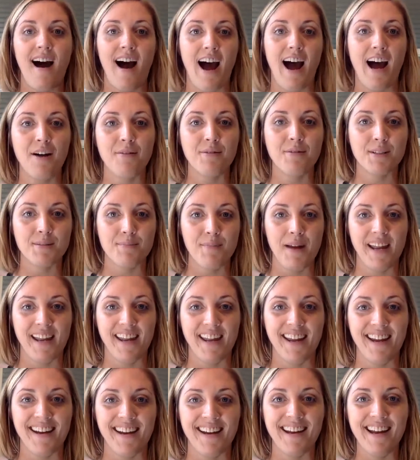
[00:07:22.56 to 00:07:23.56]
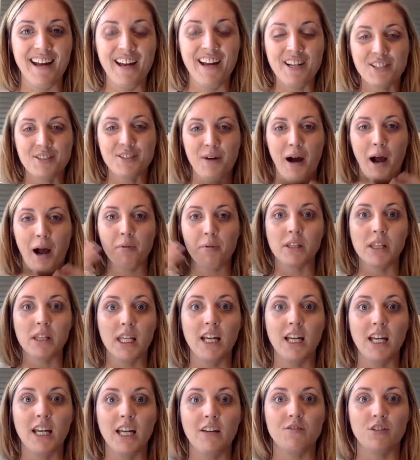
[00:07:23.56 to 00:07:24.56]
I was making. So I would
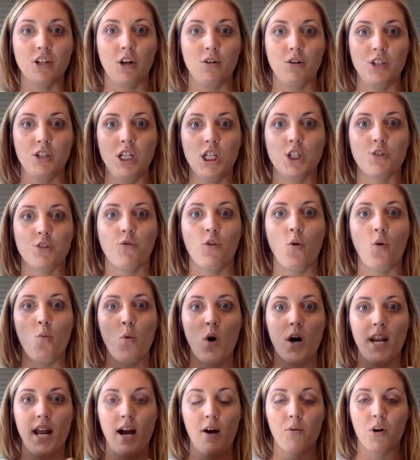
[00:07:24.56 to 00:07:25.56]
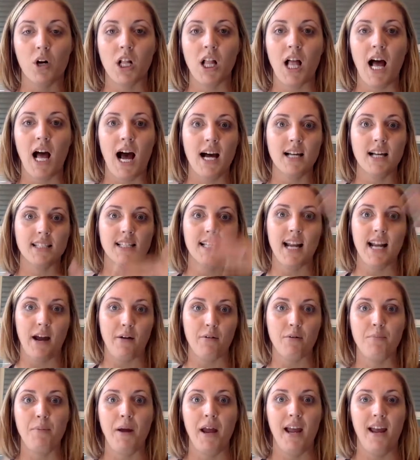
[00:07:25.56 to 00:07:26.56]
leave to go teach for a 1-hour class and
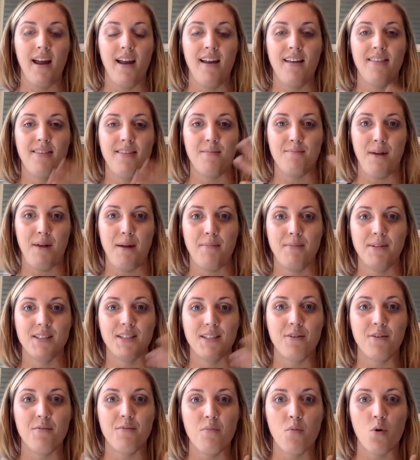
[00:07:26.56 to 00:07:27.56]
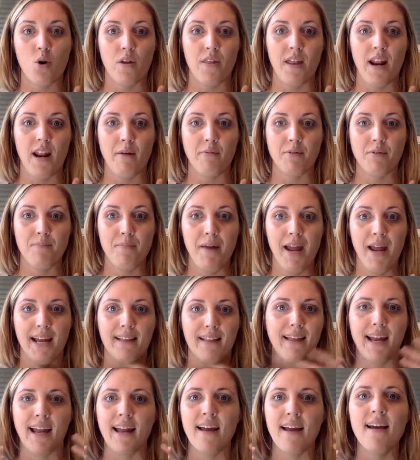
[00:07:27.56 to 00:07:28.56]
I would pay the babysitter more than I would
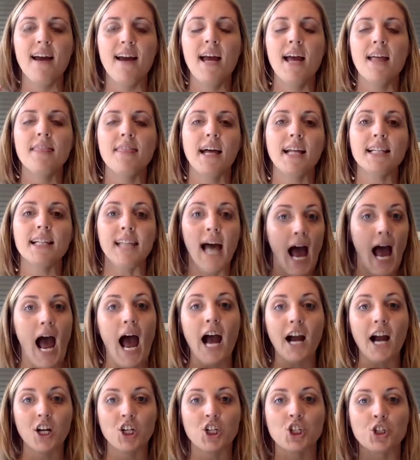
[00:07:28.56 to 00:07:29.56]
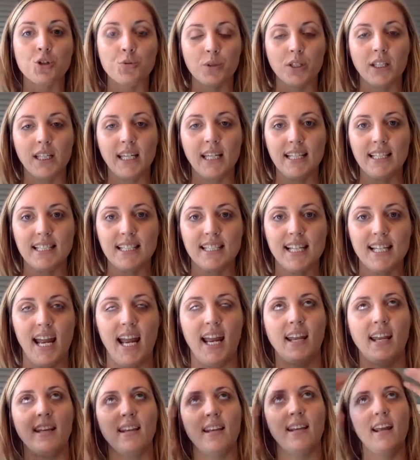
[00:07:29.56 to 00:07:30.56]
make. Like, that's actually
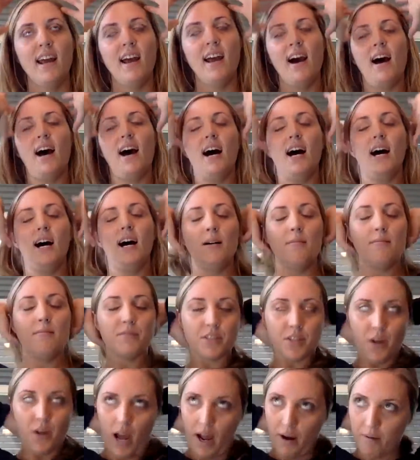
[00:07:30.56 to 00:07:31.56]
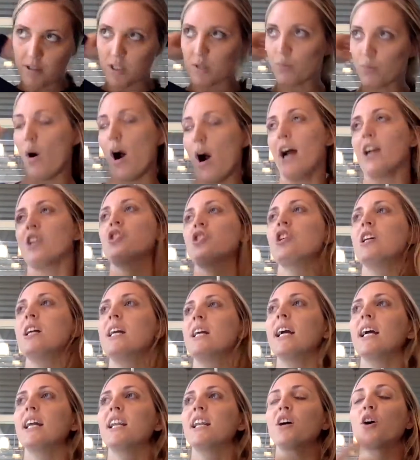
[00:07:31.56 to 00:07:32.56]
insane. So I was
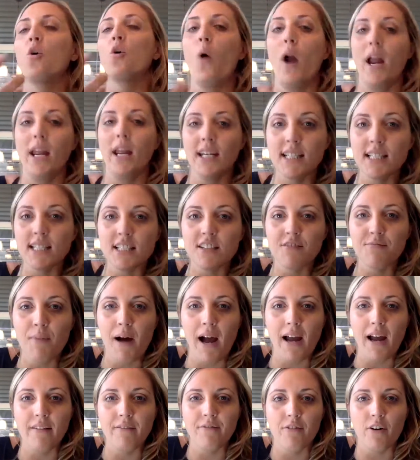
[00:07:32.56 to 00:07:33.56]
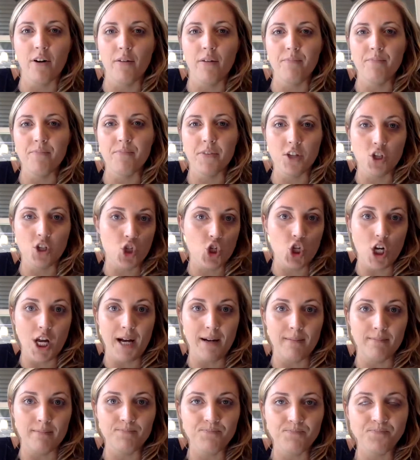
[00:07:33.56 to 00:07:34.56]
watching an acquaintance of mine from the
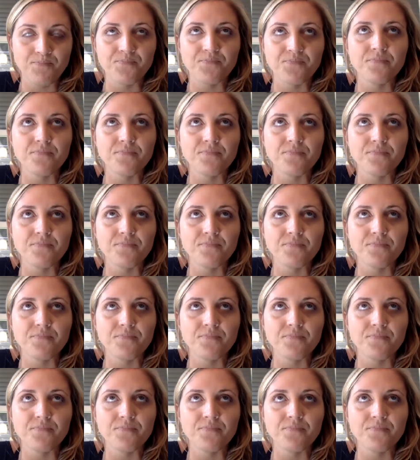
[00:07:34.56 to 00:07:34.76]
gym,